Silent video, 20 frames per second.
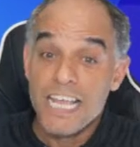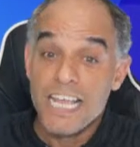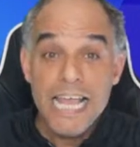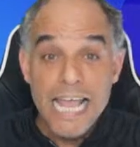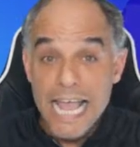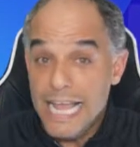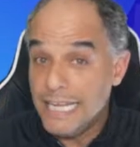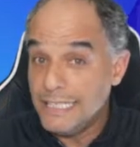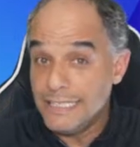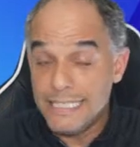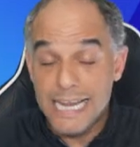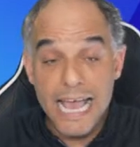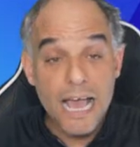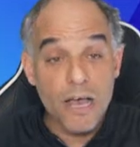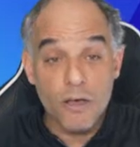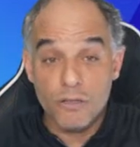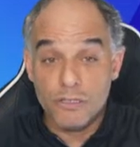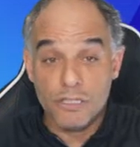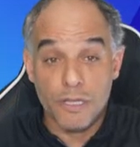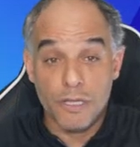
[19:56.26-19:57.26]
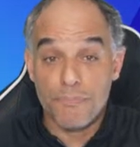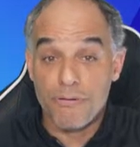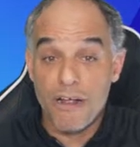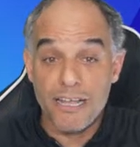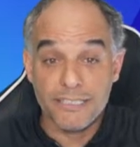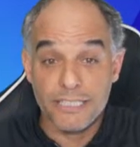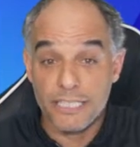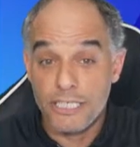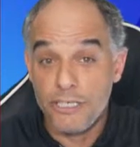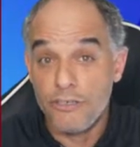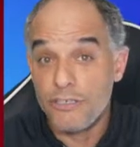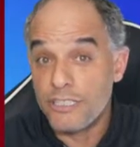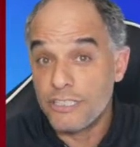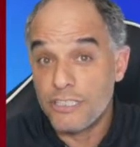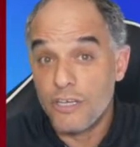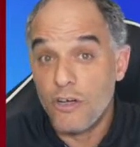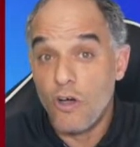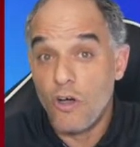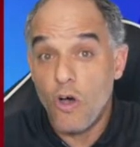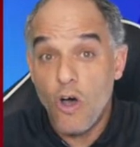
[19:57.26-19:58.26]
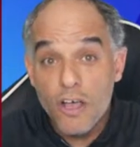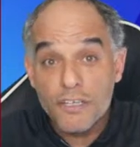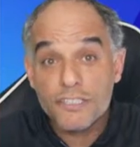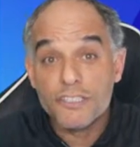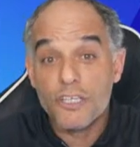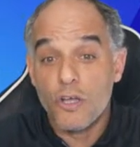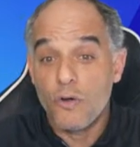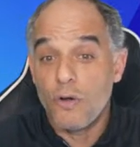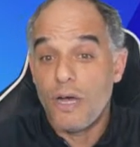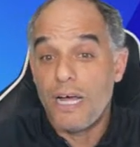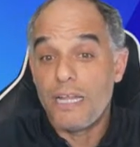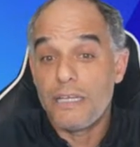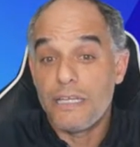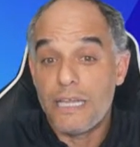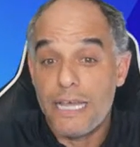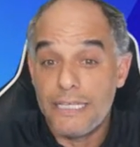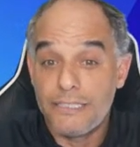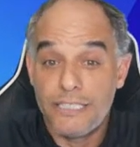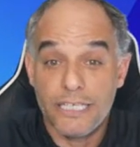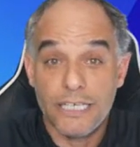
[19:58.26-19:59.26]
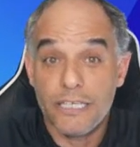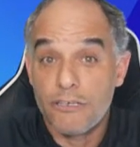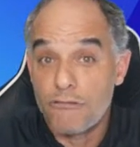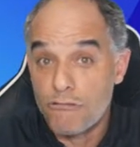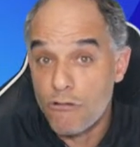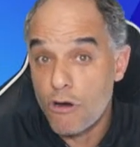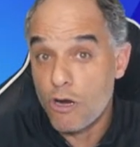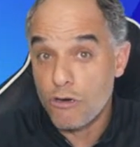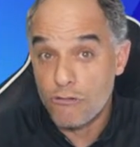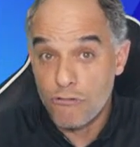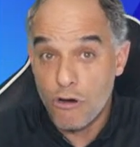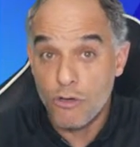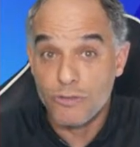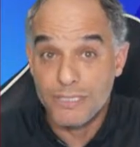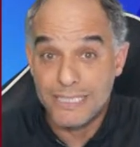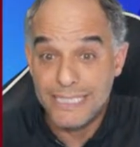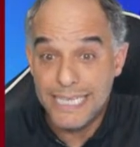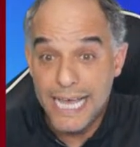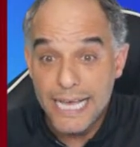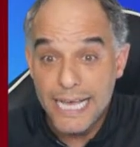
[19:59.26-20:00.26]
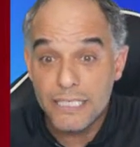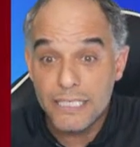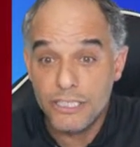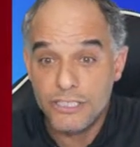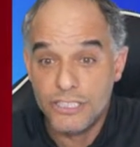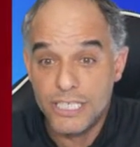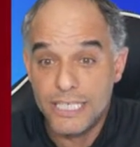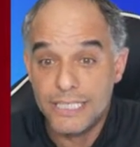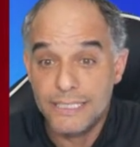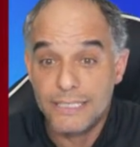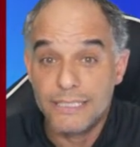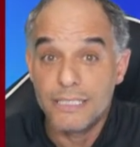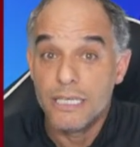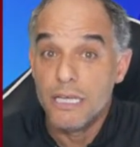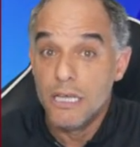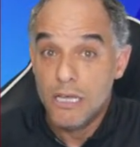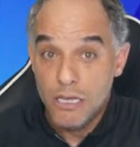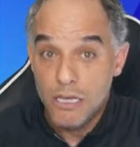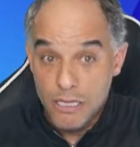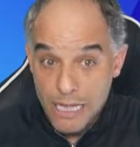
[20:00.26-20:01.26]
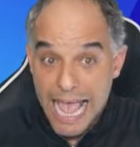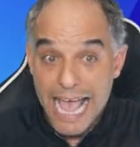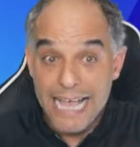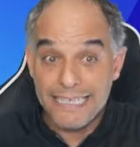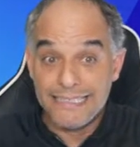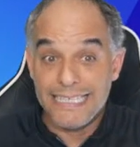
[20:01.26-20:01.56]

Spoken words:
And now the prosecutors are also alleging gross negligence as